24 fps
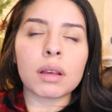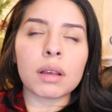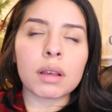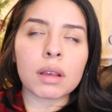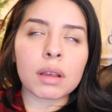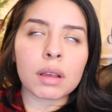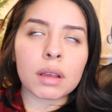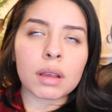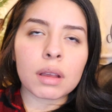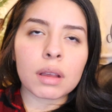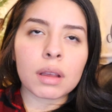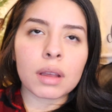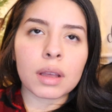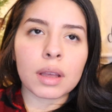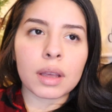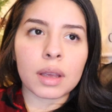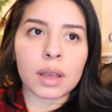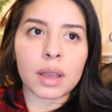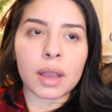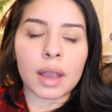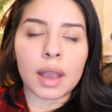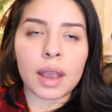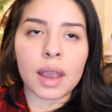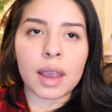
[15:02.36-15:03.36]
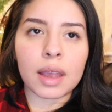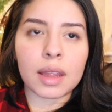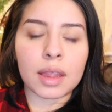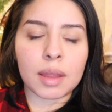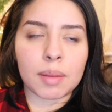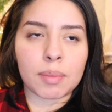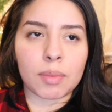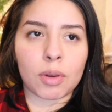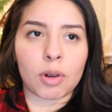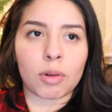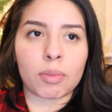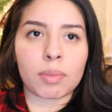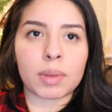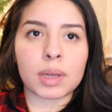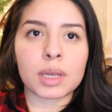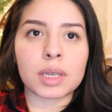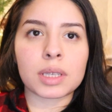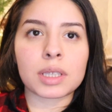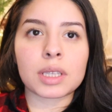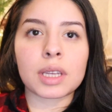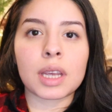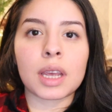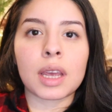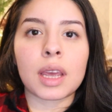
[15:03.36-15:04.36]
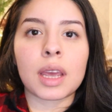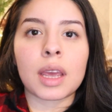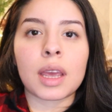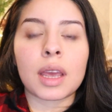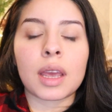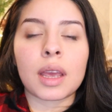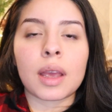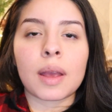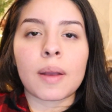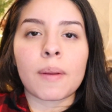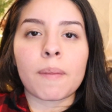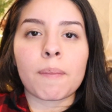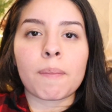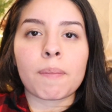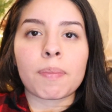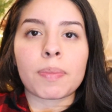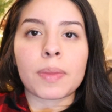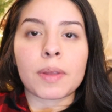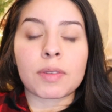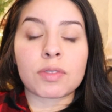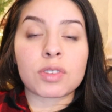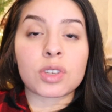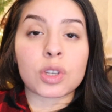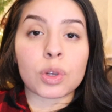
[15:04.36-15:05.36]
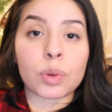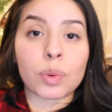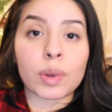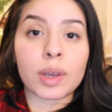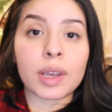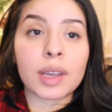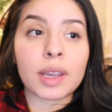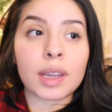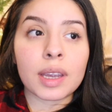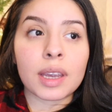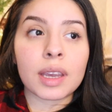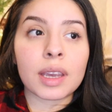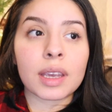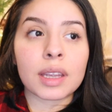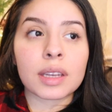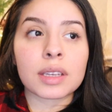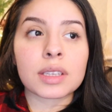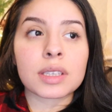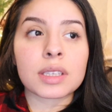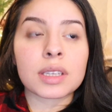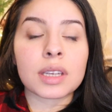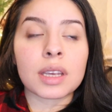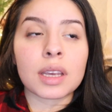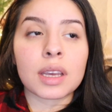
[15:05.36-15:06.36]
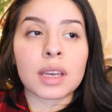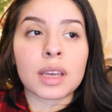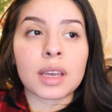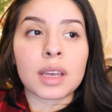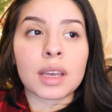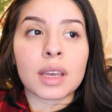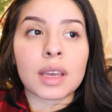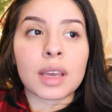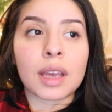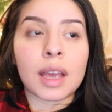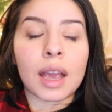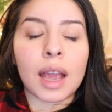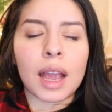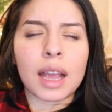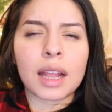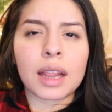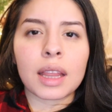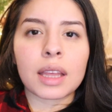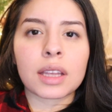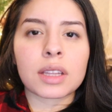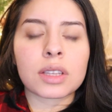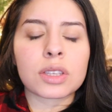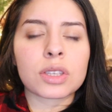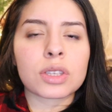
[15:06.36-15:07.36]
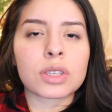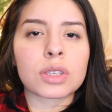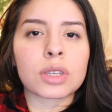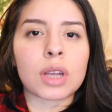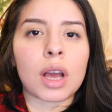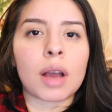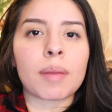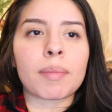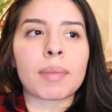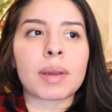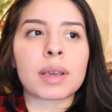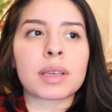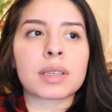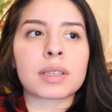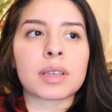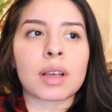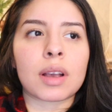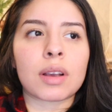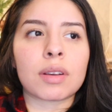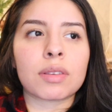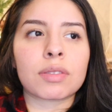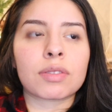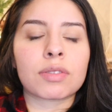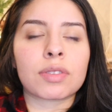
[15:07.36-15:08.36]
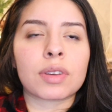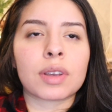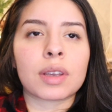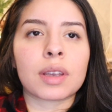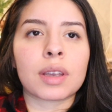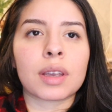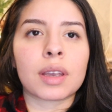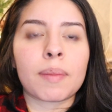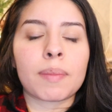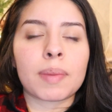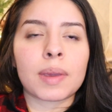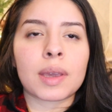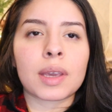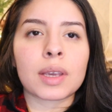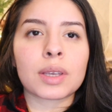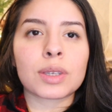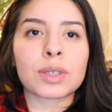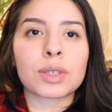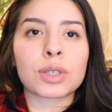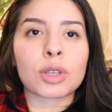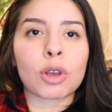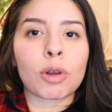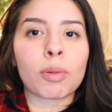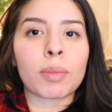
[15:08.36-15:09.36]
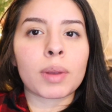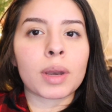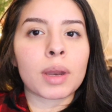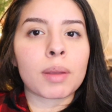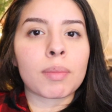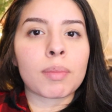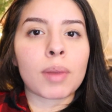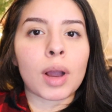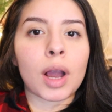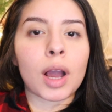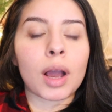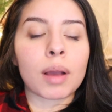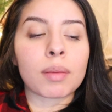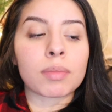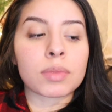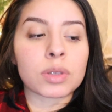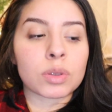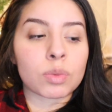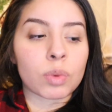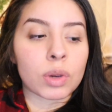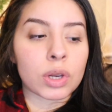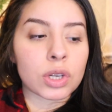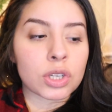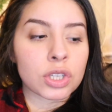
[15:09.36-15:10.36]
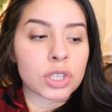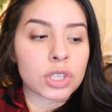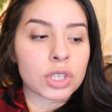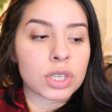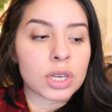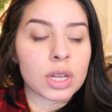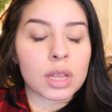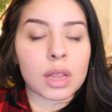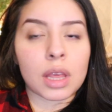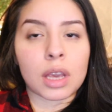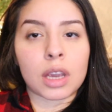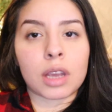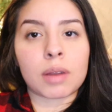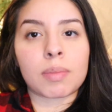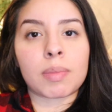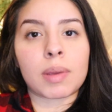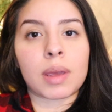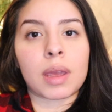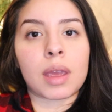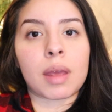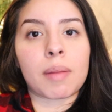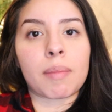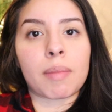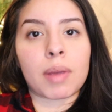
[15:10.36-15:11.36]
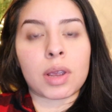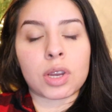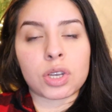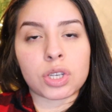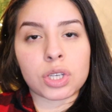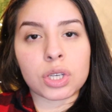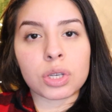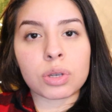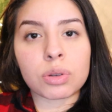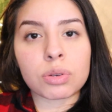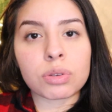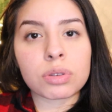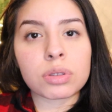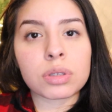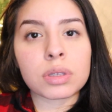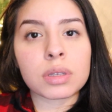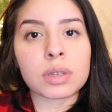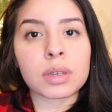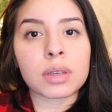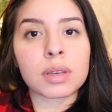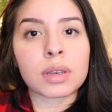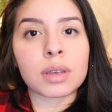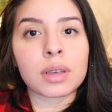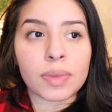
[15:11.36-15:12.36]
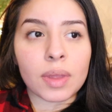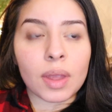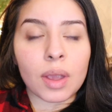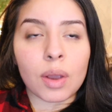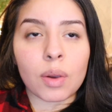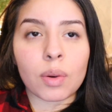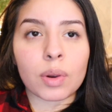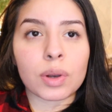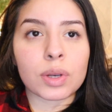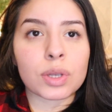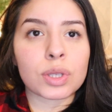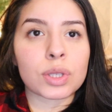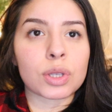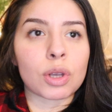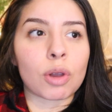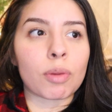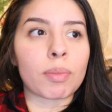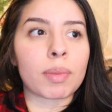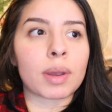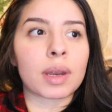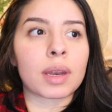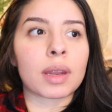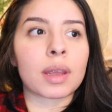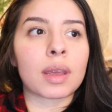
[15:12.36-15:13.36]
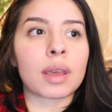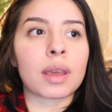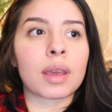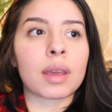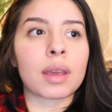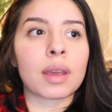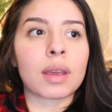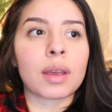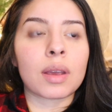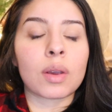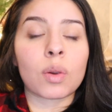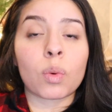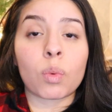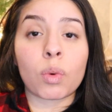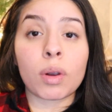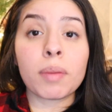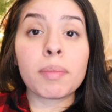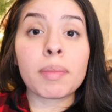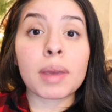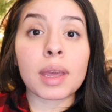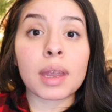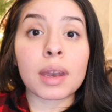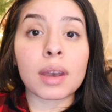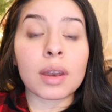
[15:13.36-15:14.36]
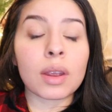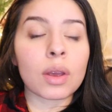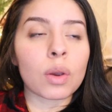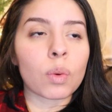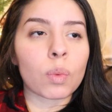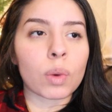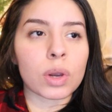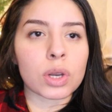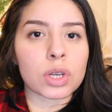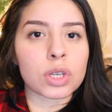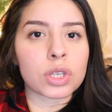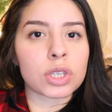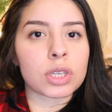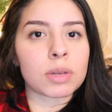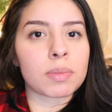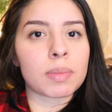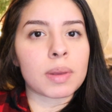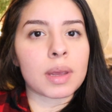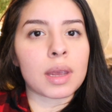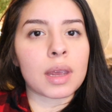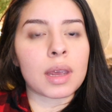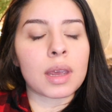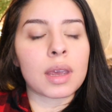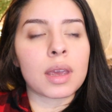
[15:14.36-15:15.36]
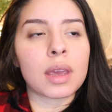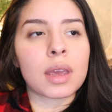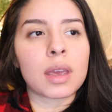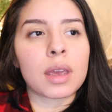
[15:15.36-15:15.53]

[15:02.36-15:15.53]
ugh, in the moment of doing it, I like stop myself, because so many moms wished they could be in my shoes, or so many women wish to be